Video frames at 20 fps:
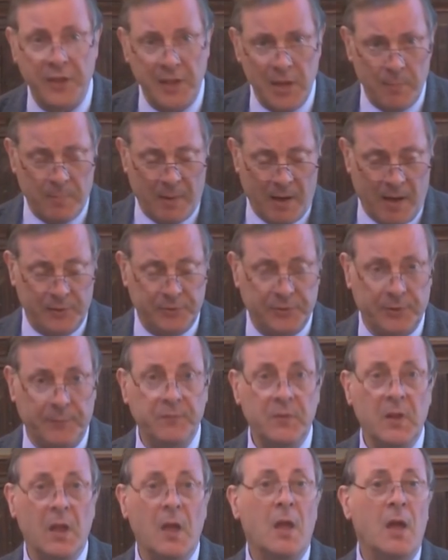think about.
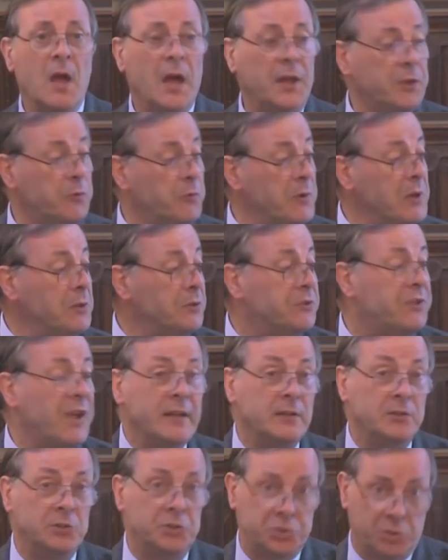And the real
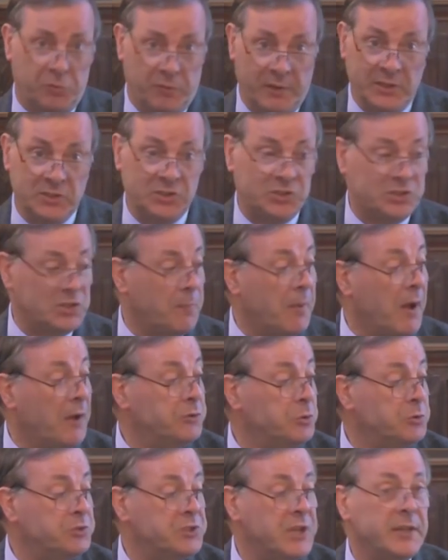danger is
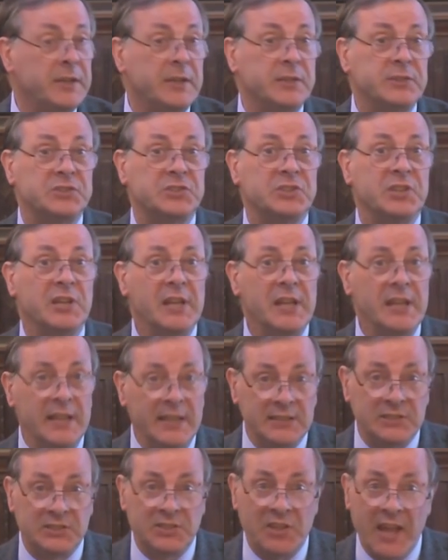about eugenics
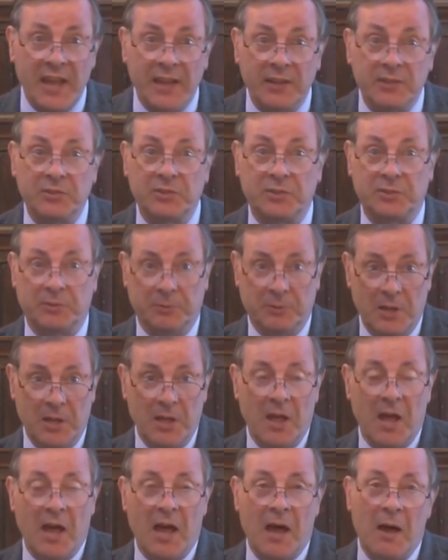is that
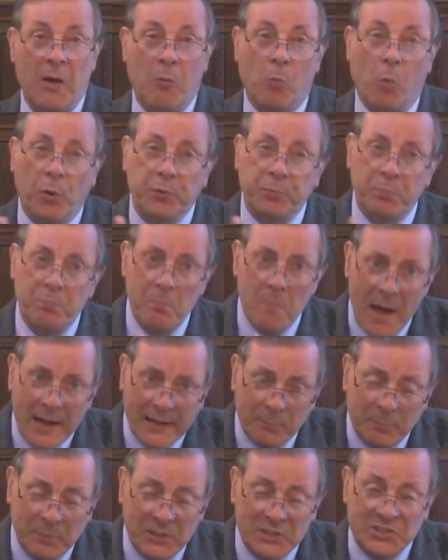what
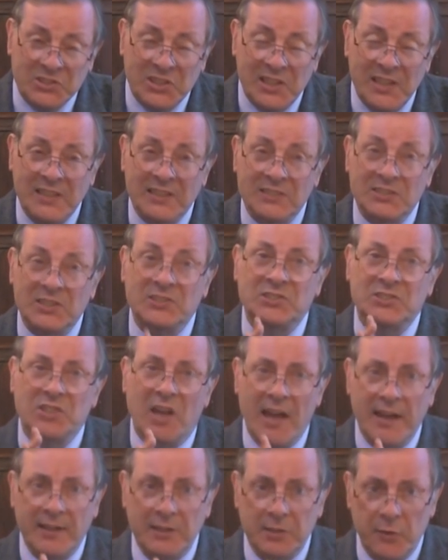might be seen as a
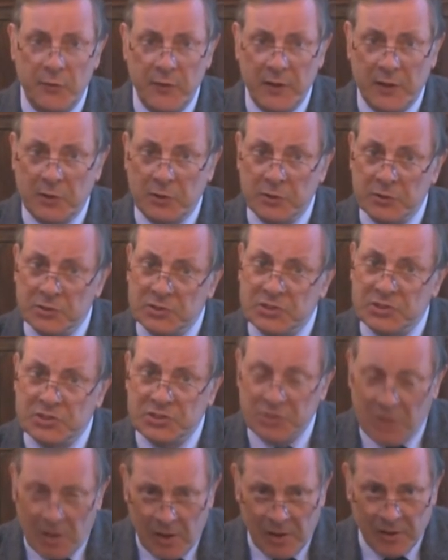scientific
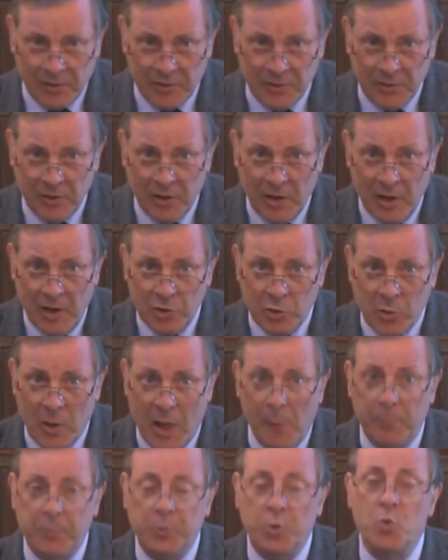concern to
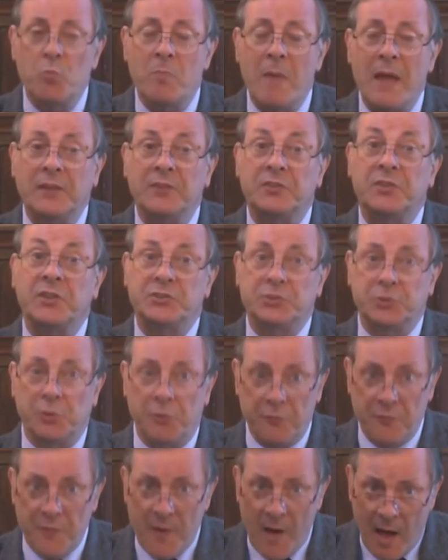help humanity
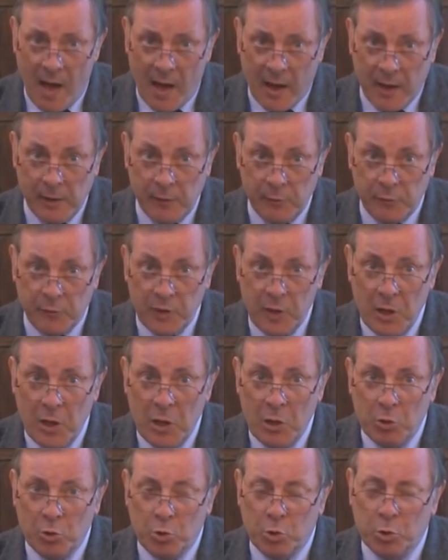survive
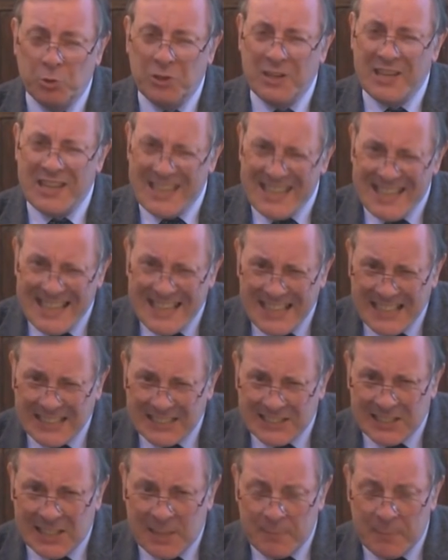could
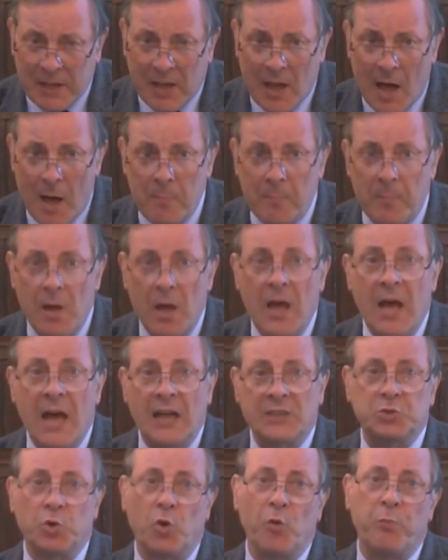easily become
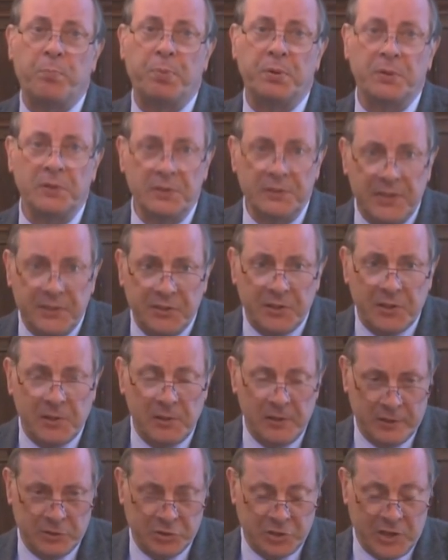a sort of
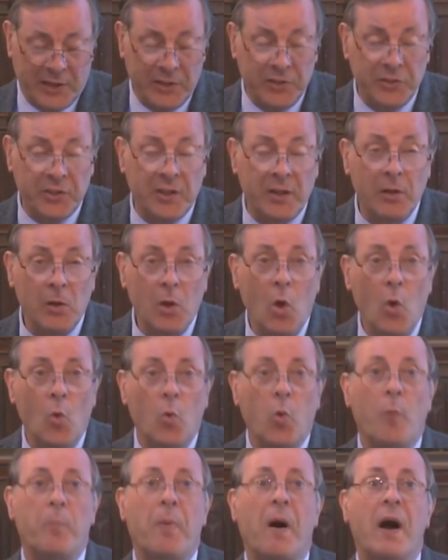political agenda
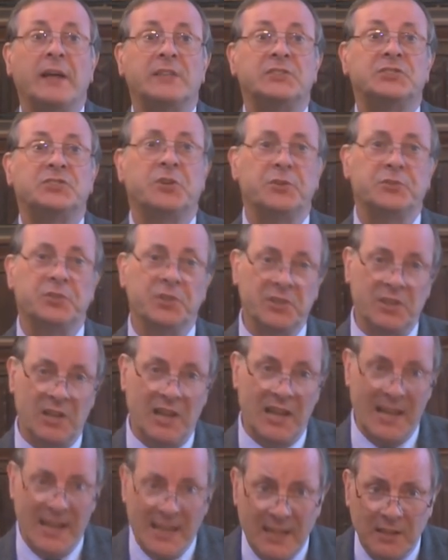whereby
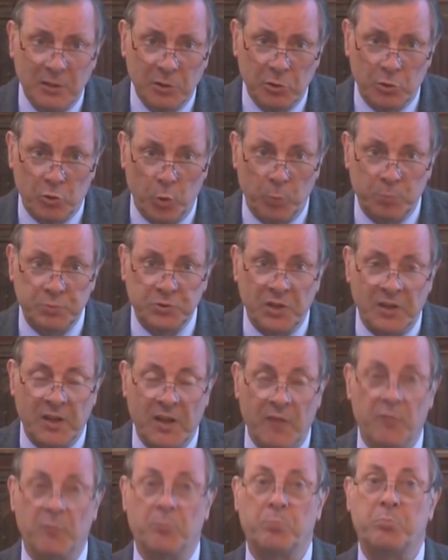certain in groups are
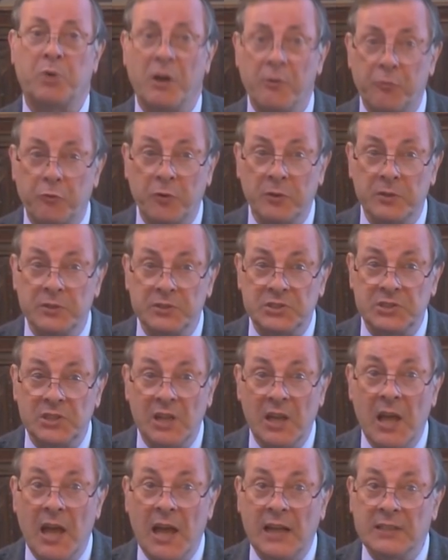given
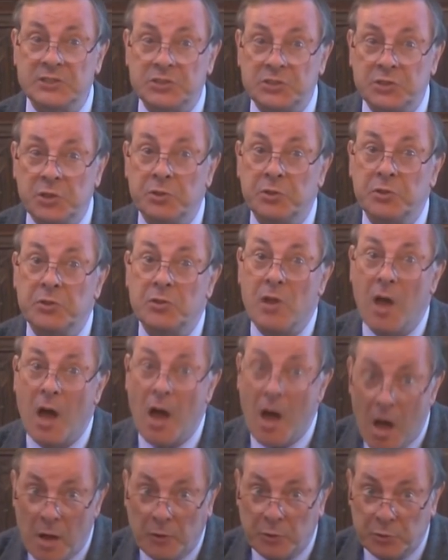preference and
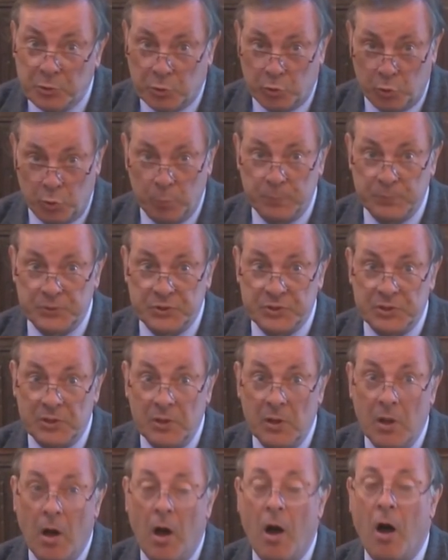certain out
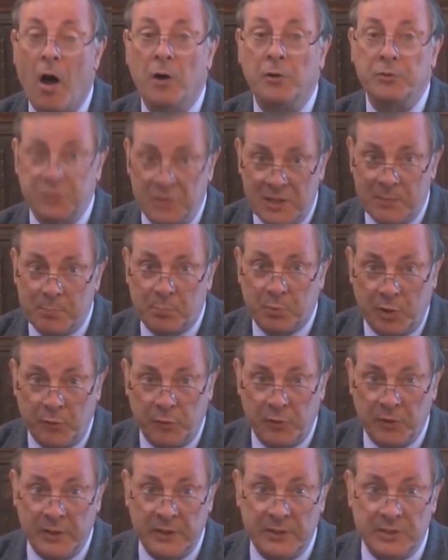groups are
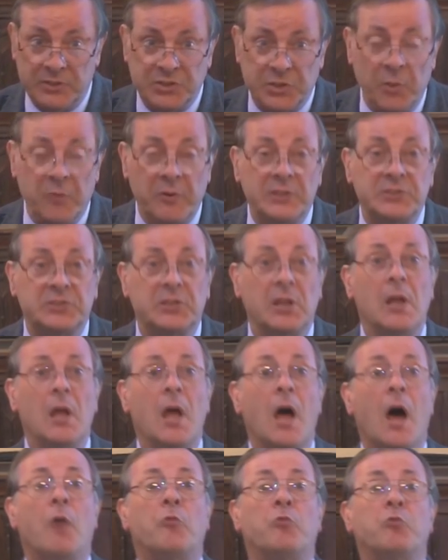deprivileged. So there is
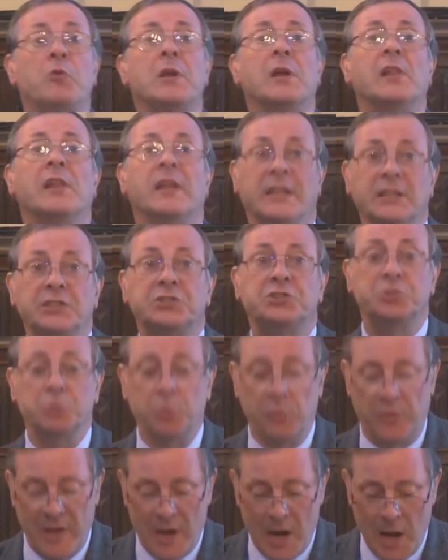a real
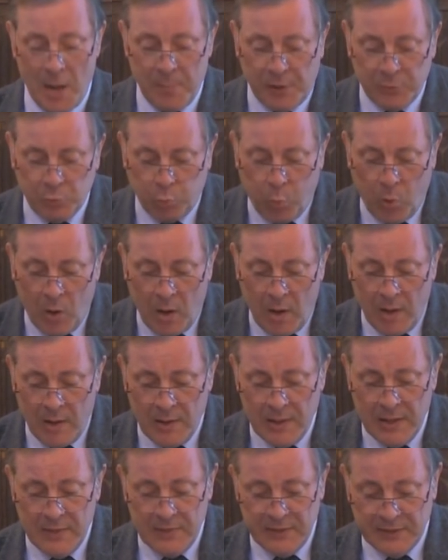issue there about
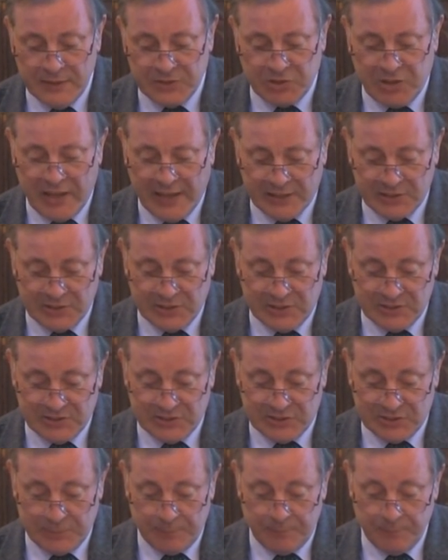where this takes
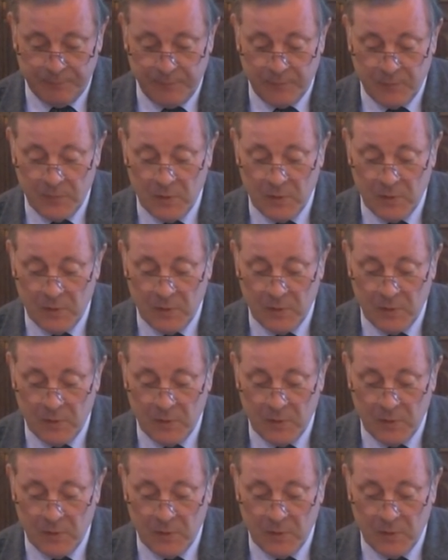us.